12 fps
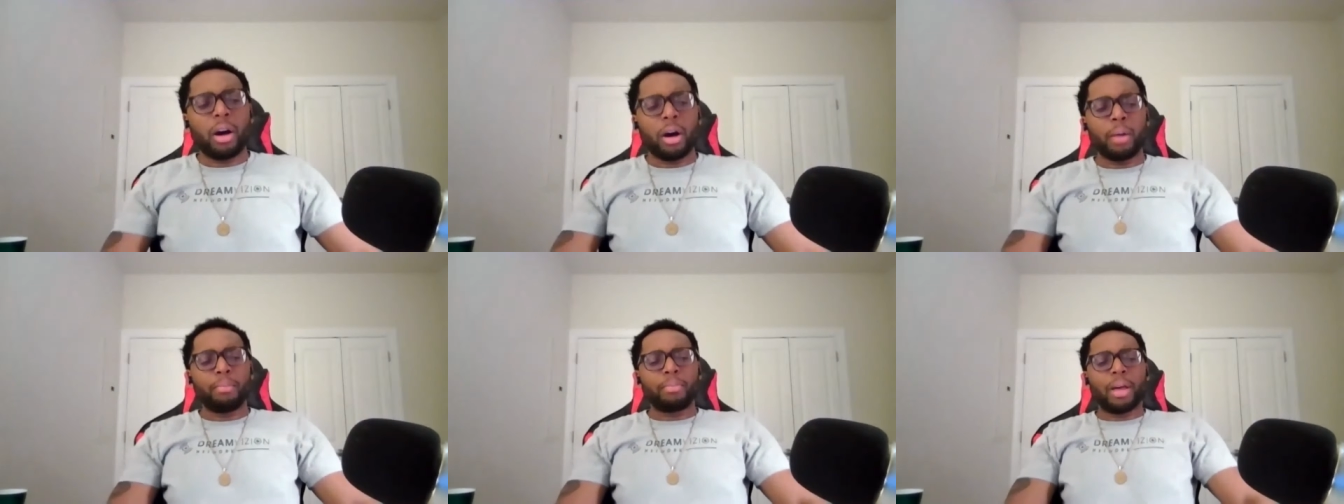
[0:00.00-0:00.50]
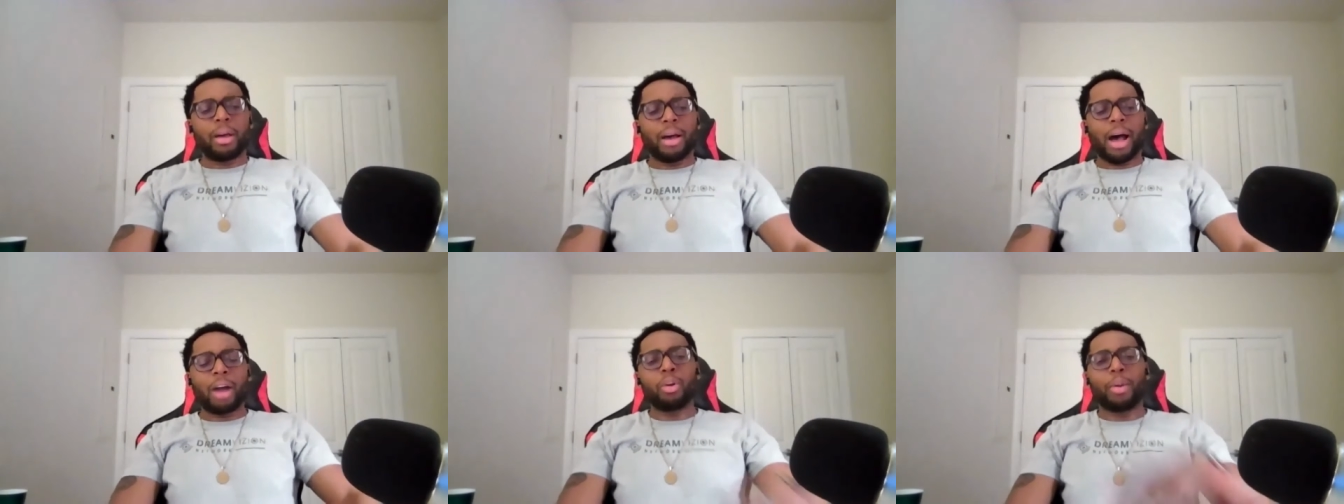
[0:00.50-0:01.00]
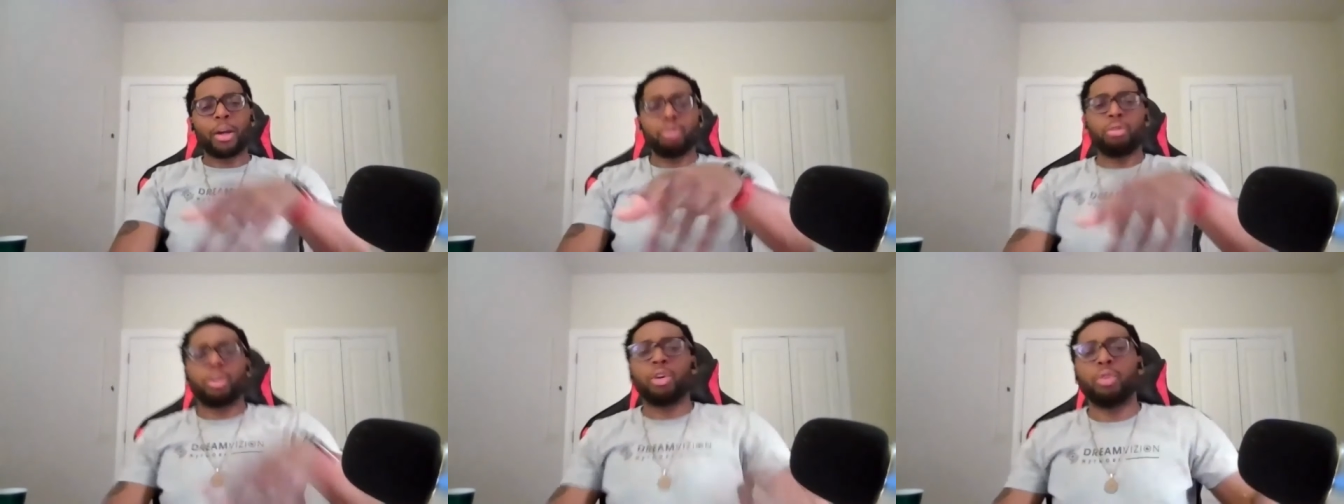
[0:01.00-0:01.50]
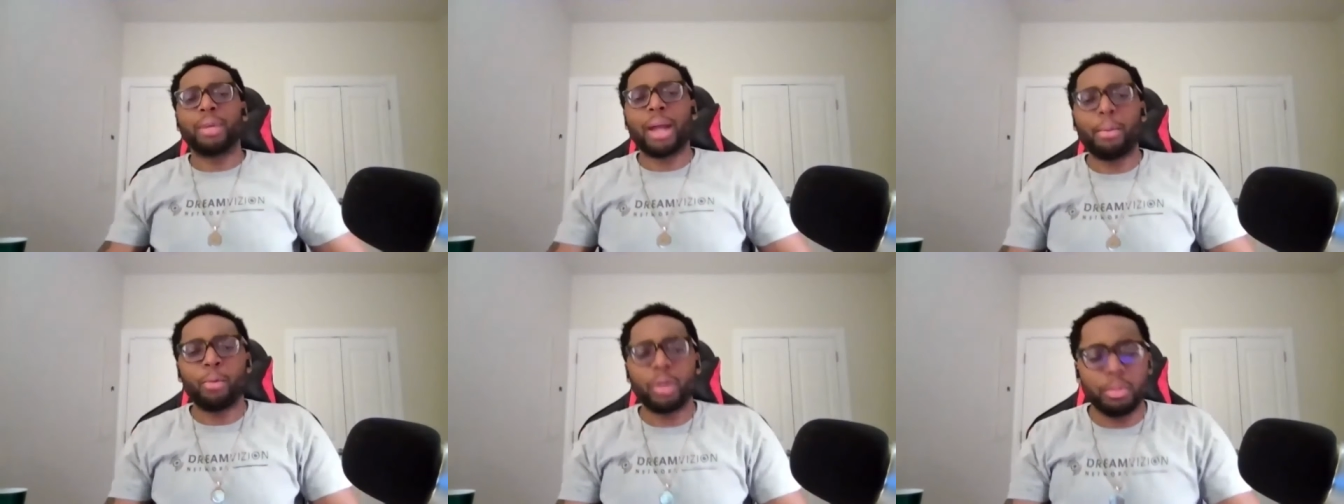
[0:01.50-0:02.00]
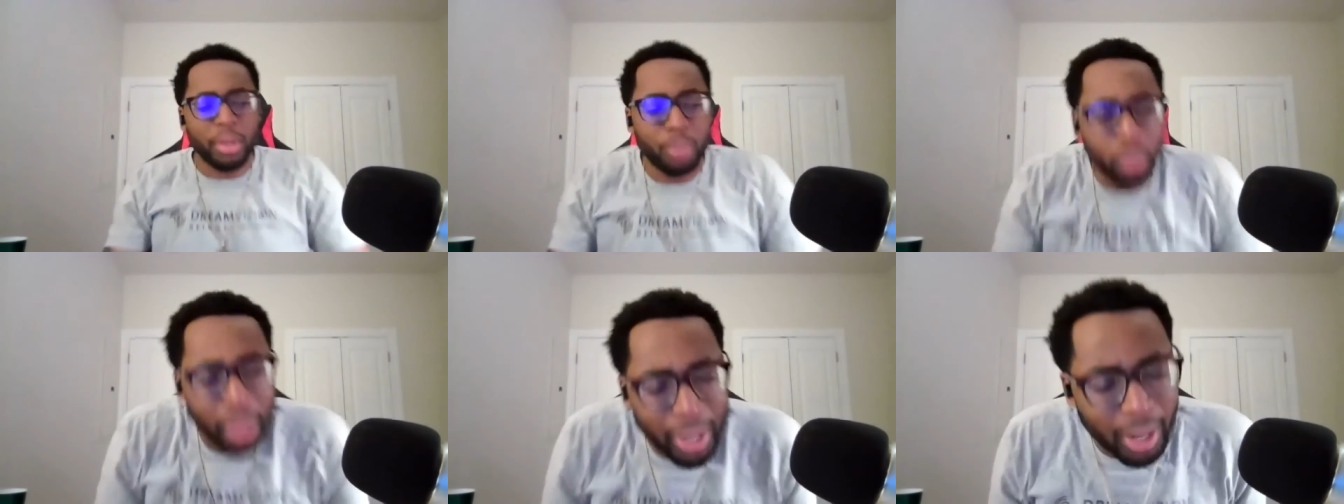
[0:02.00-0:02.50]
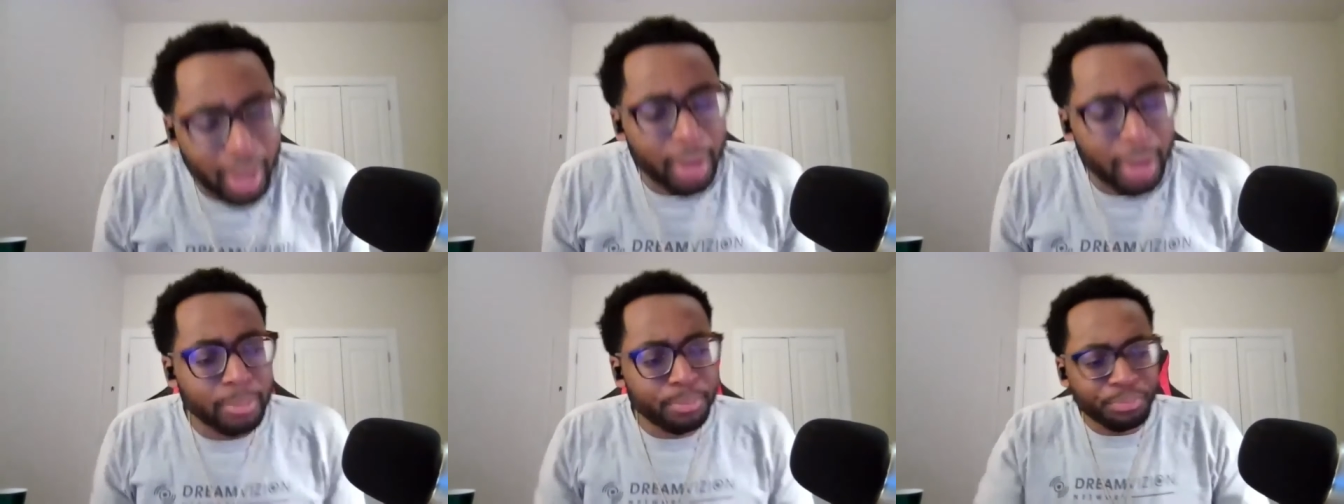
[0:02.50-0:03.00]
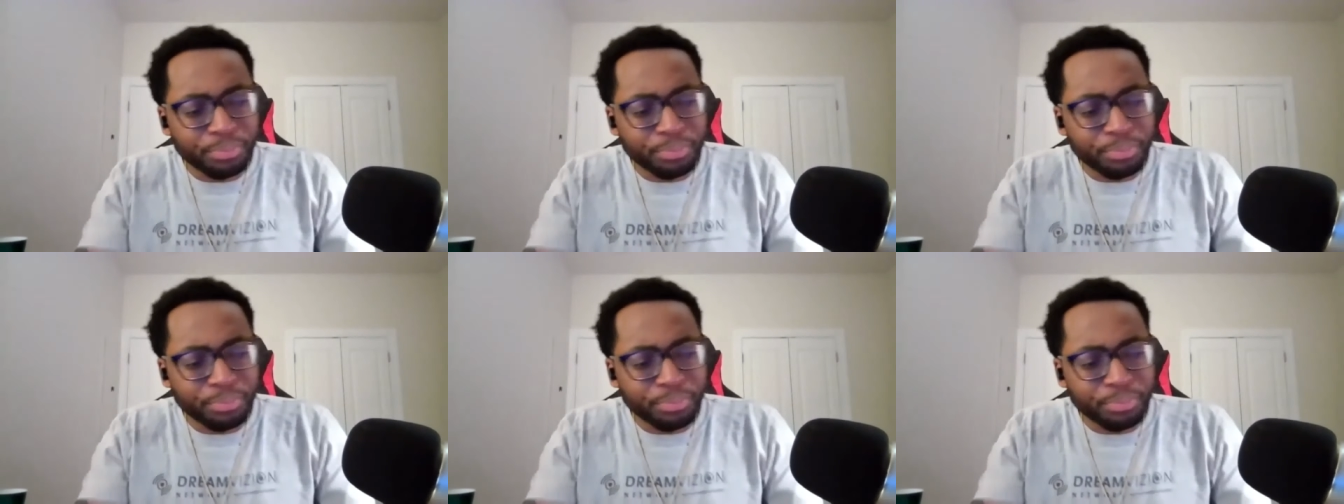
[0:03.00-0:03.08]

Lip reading: I don't know about you, Q, but I'm one of the people that, like,